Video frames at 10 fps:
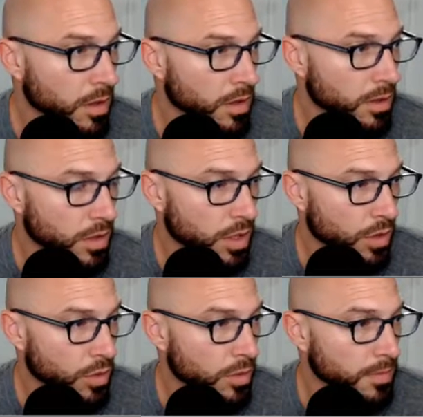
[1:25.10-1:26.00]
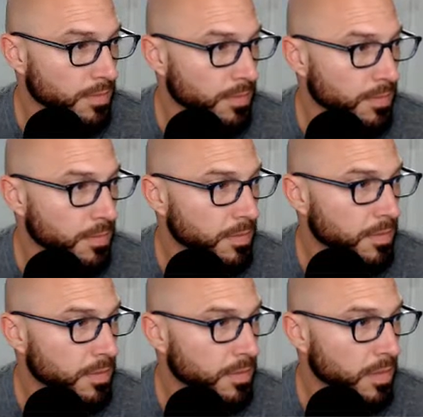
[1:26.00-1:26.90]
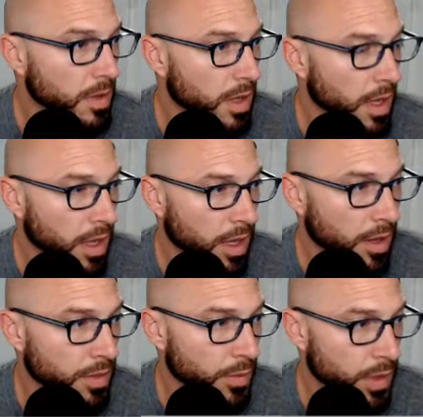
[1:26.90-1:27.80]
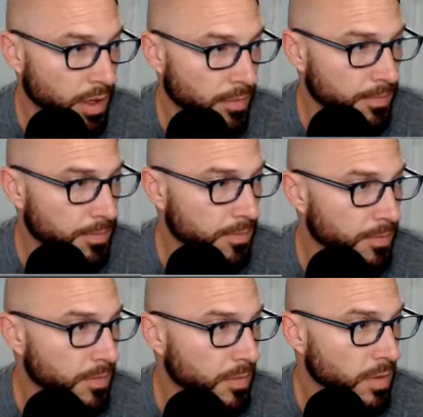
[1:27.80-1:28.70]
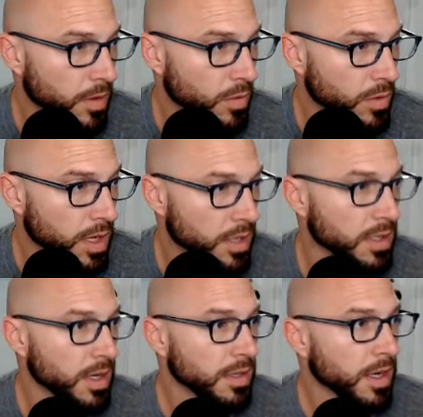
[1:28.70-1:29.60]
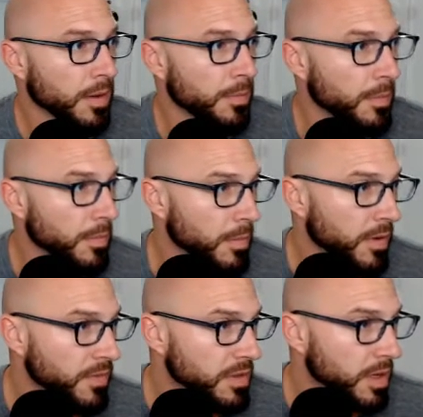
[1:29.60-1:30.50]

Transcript: 2, and 3. Wisconsin on top, Memphis on